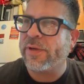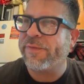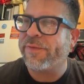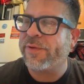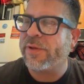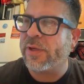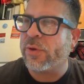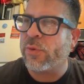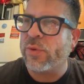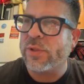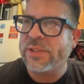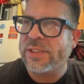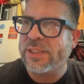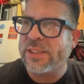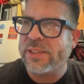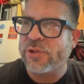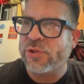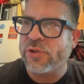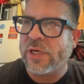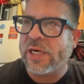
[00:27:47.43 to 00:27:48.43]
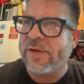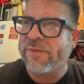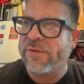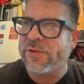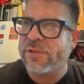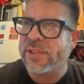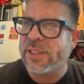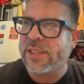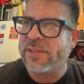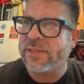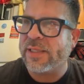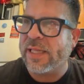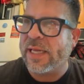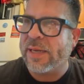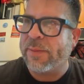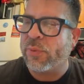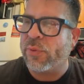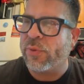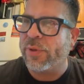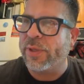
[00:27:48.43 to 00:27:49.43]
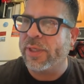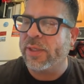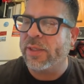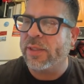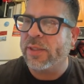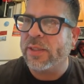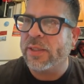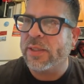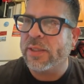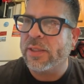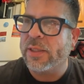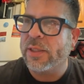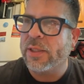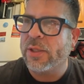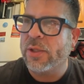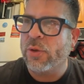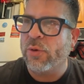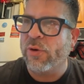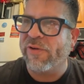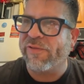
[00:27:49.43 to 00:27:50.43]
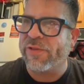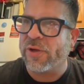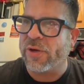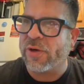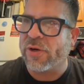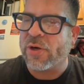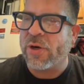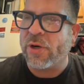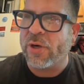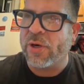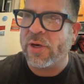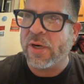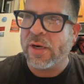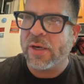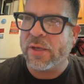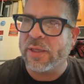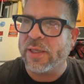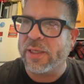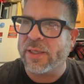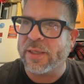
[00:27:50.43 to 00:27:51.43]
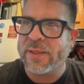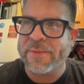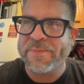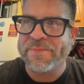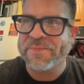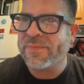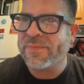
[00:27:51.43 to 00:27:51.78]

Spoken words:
I feel like once these drivers get to that point with their car, like